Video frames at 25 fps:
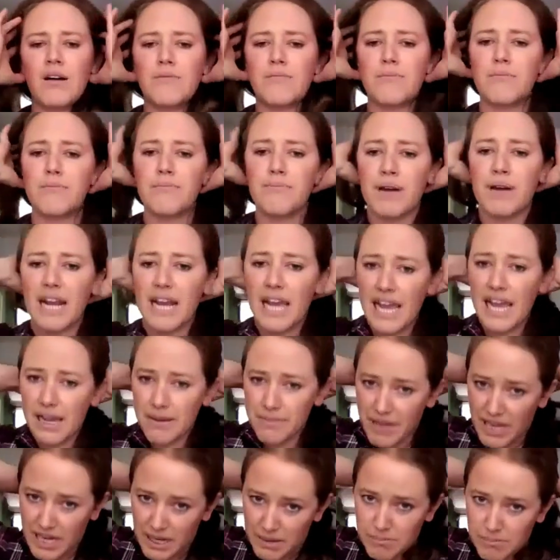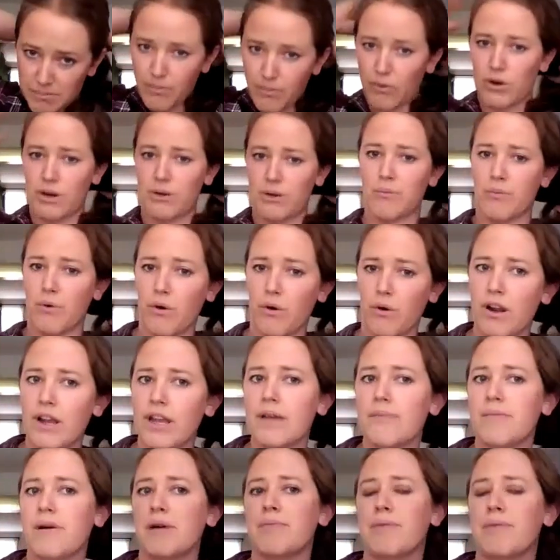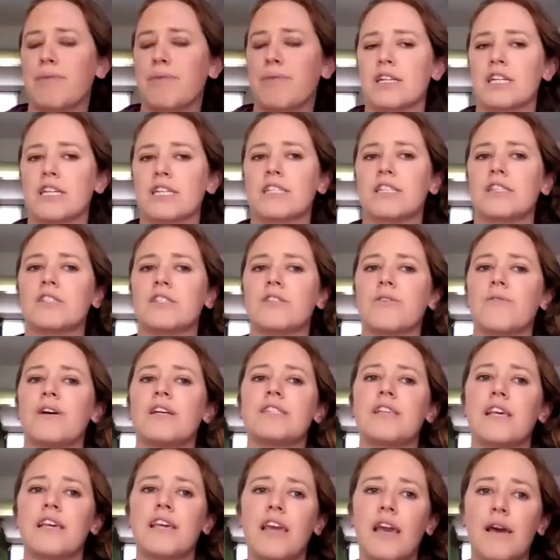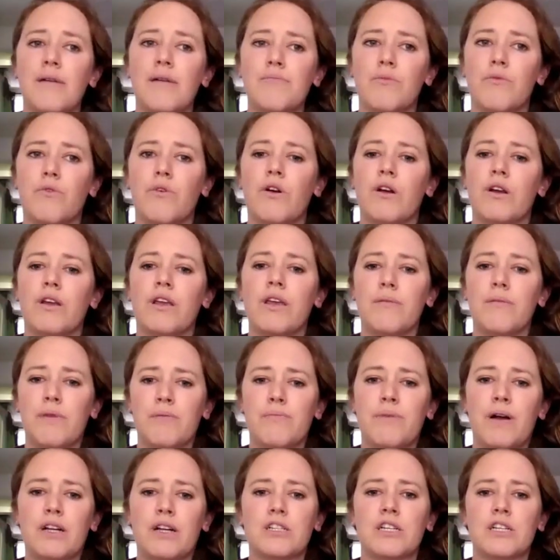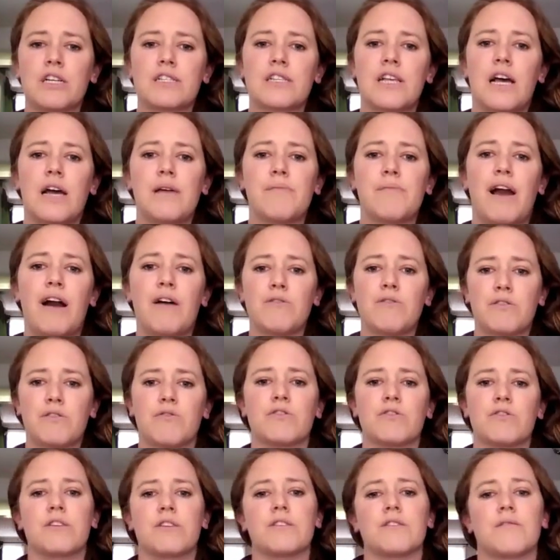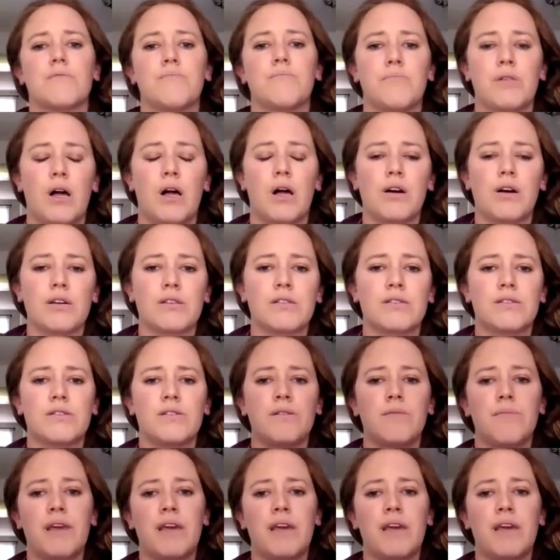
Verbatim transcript: yeah. But I am getting more and more email projects. And so as I get more email projects, I'm outsourcing some blogs to